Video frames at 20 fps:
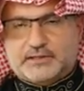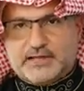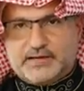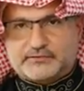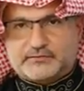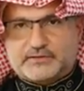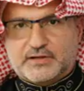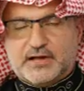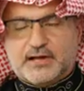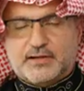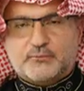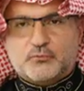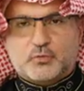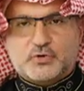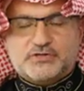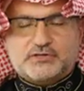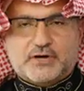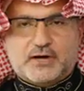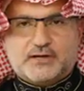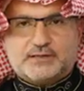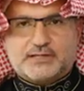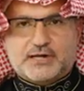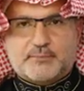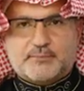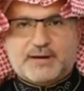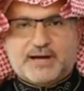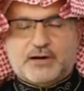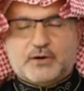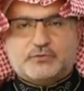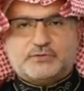Last time we talked
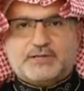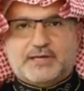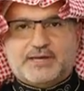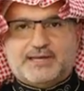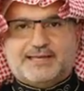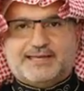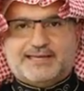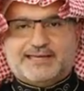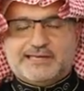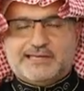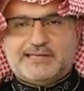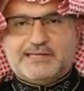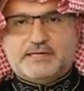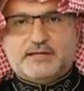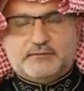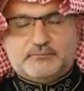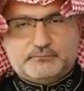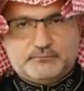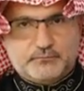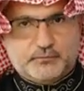about a